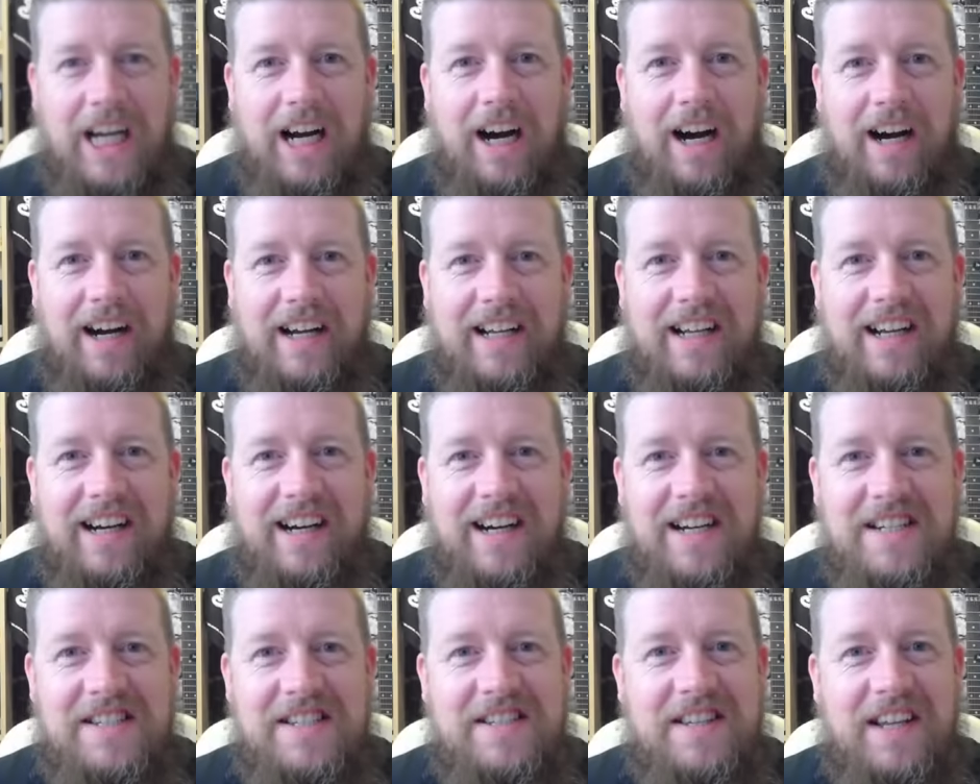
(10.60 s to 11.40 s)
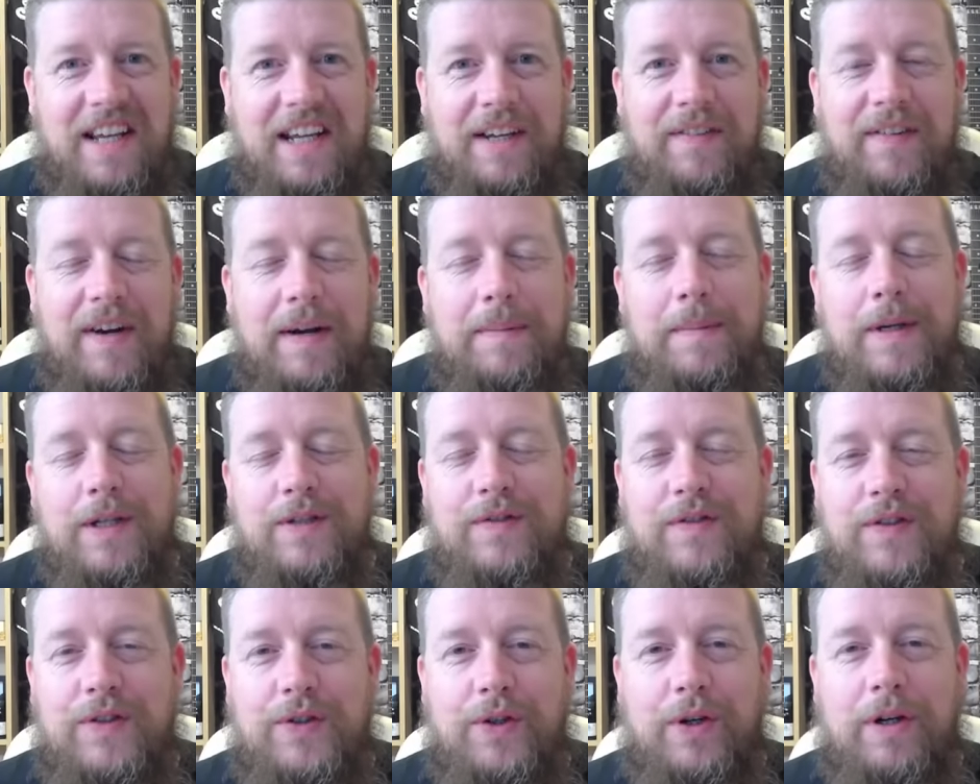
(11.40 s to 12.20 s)
Hi guys, thank you very much
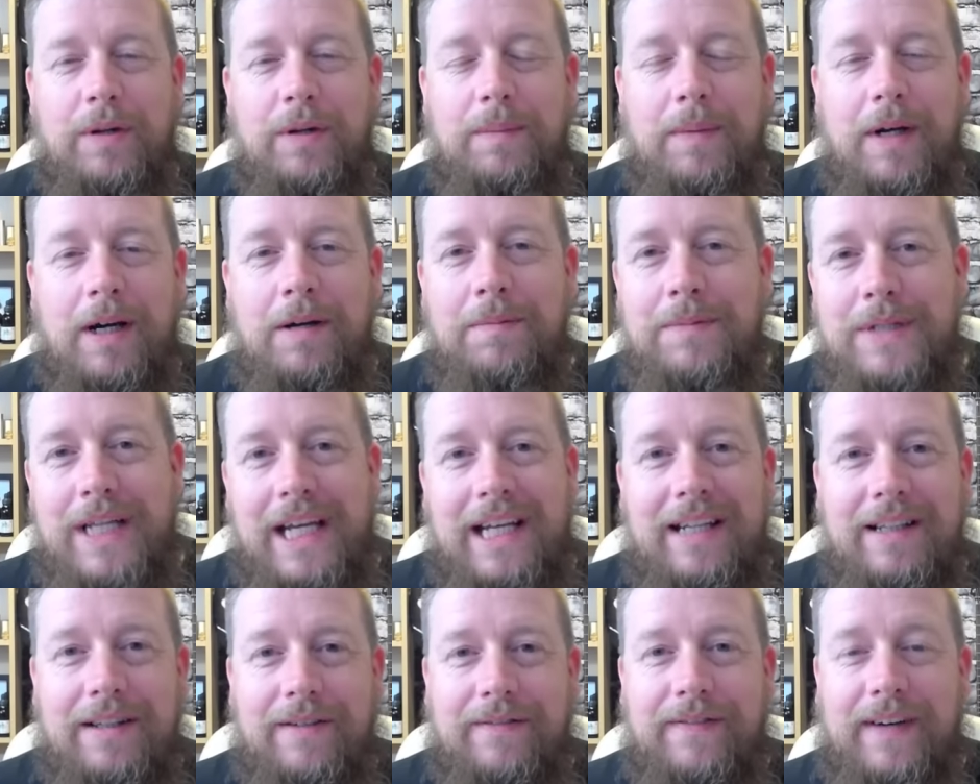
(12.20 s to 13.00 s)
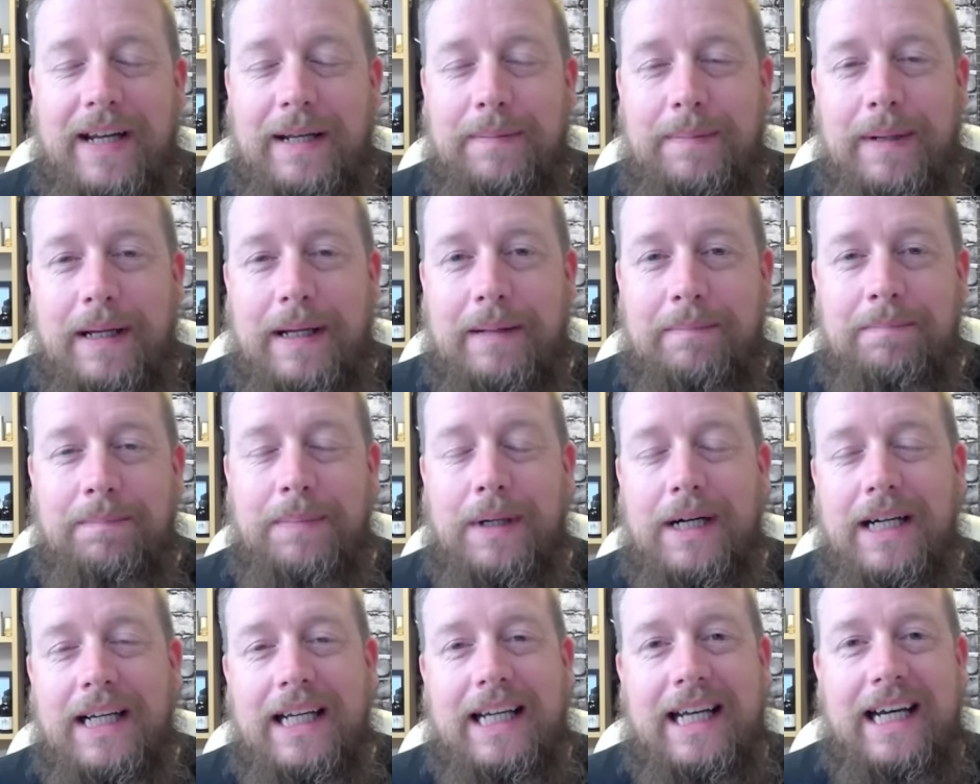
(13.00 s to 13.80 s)
for joining me. I'm Dean the Vaping
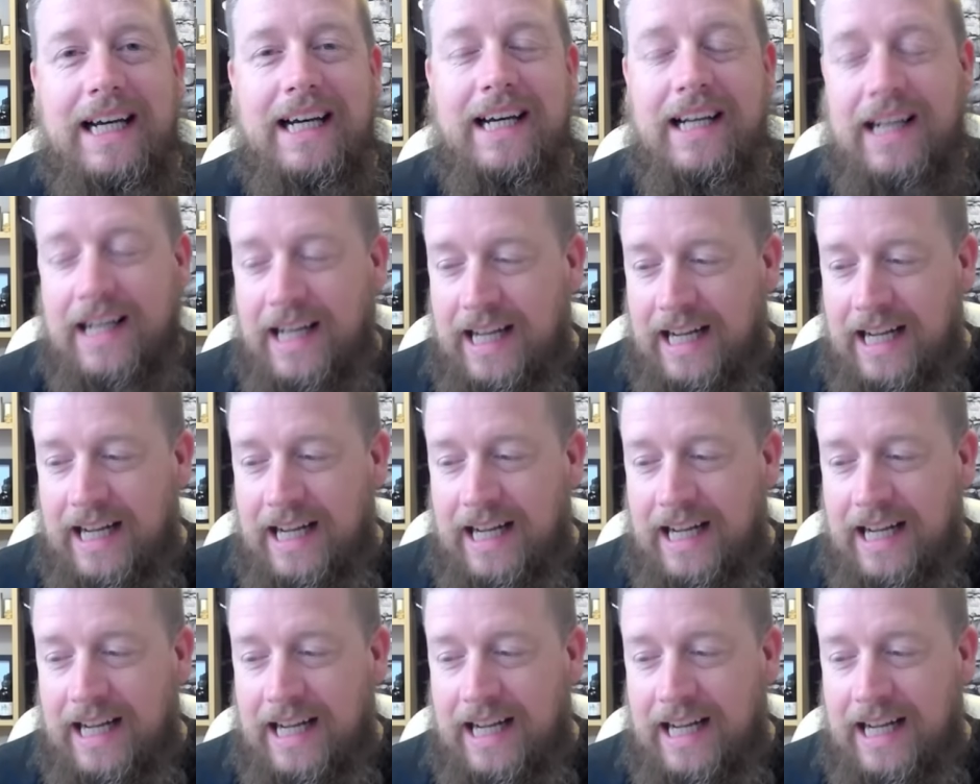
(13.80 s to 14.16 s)
Biker.